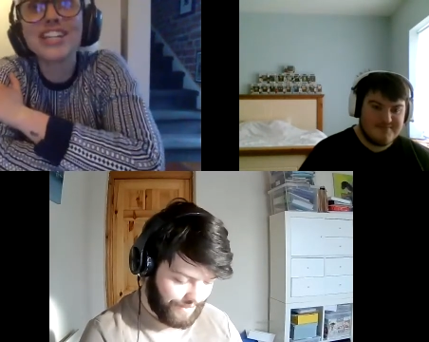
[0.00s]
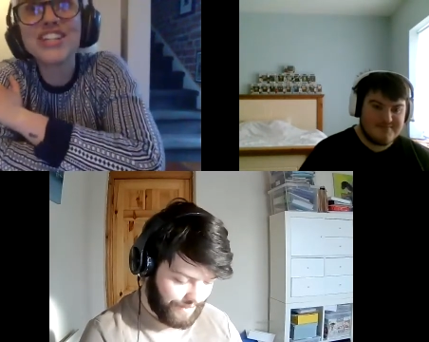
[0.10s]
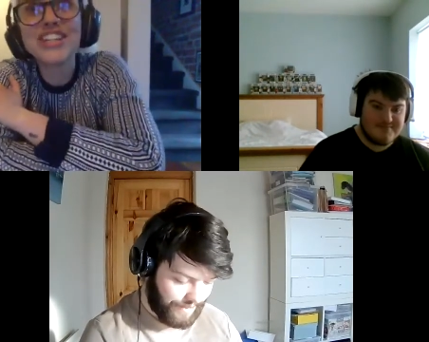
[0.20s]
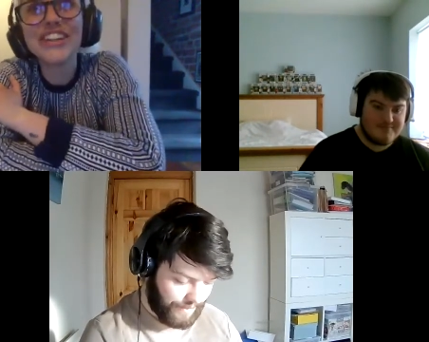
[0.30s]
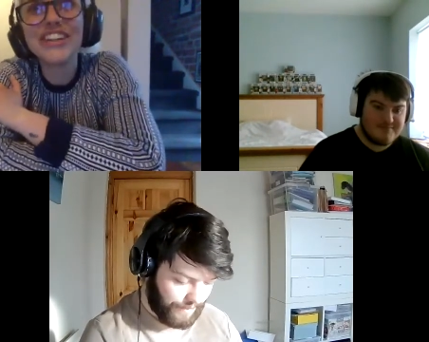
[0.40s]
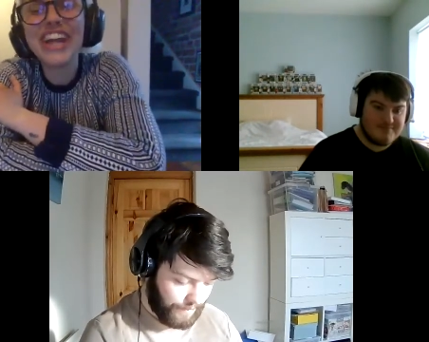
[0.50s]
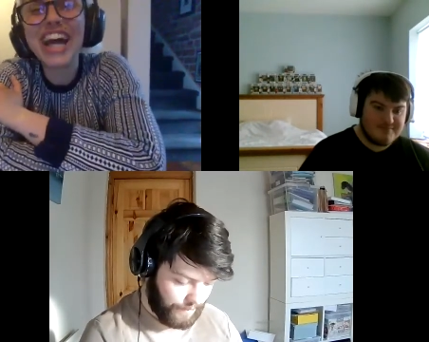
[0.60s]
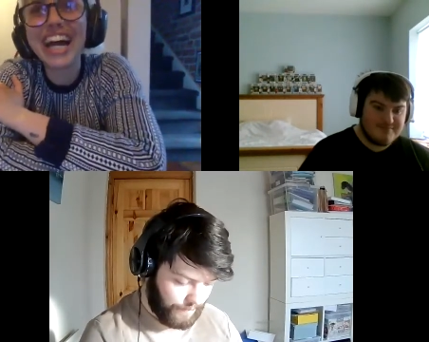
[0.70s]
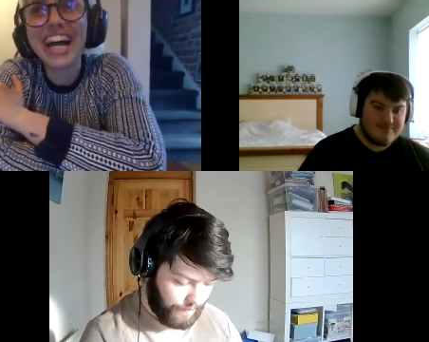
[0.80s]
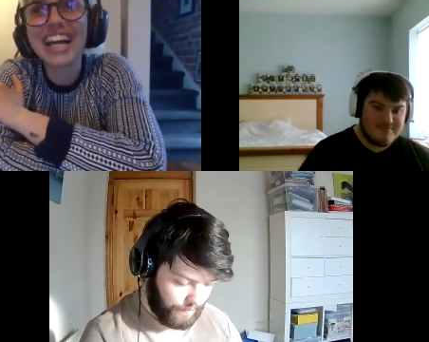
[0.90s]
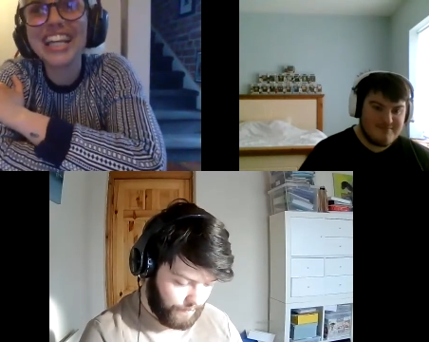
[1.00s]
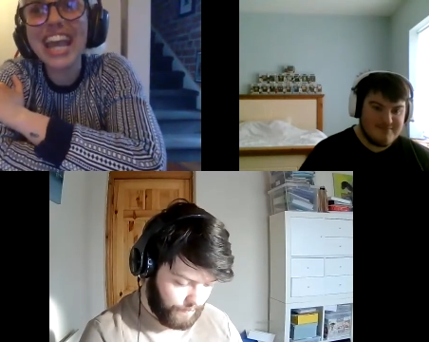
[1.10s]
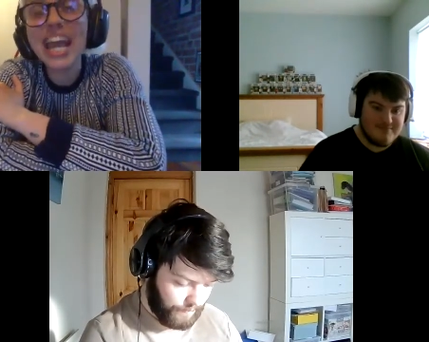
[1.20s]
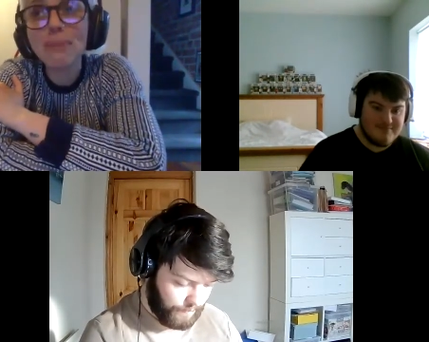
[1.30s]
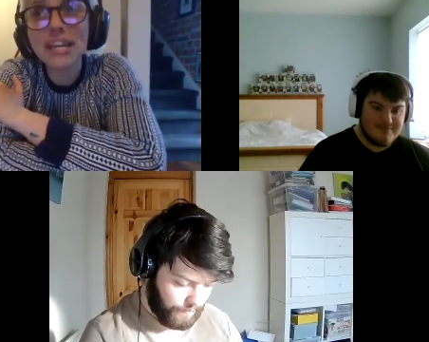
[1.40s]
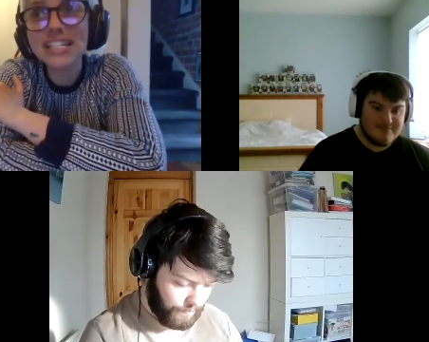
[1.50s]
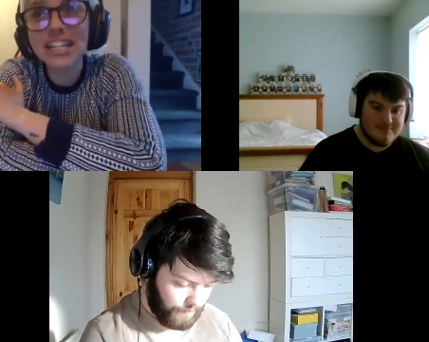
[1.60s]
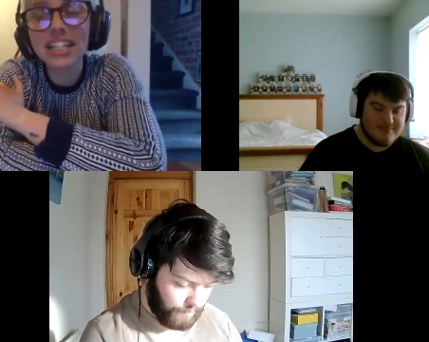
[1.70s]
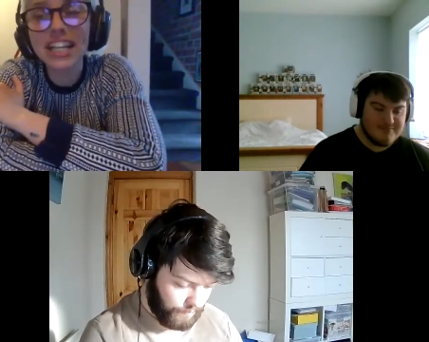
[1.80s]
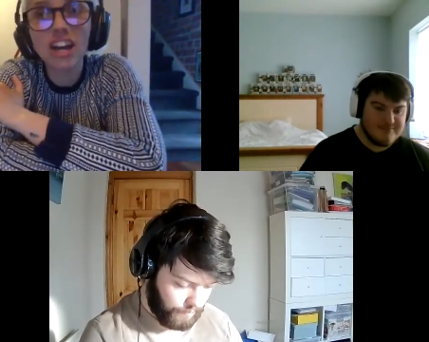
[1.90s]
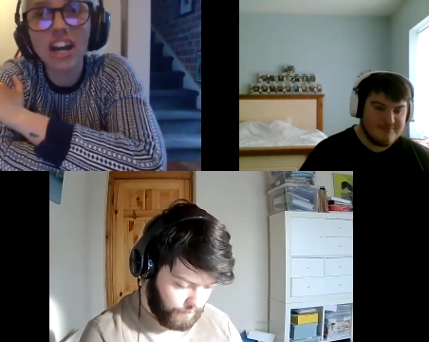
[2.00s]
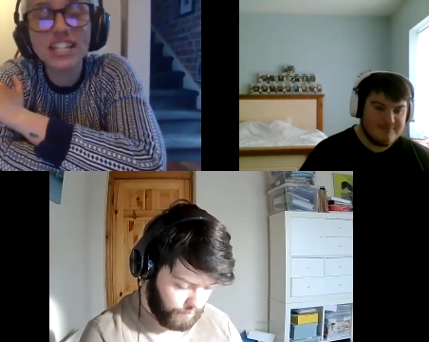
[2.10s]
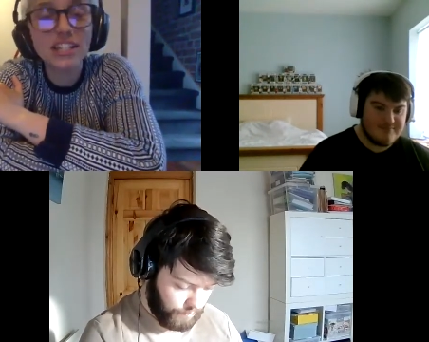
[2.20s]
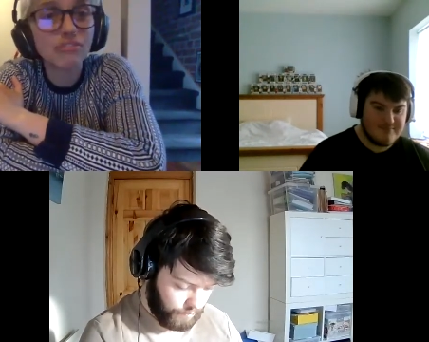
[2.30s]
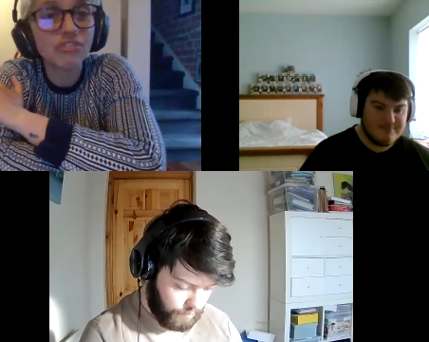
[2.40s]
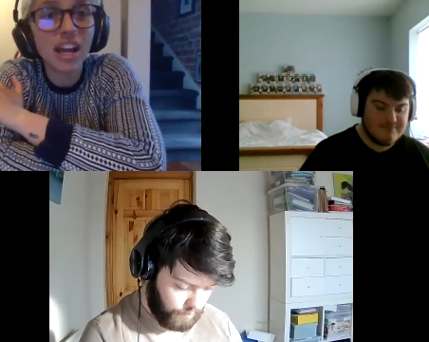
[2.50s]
Speaker 1: to, basically kind of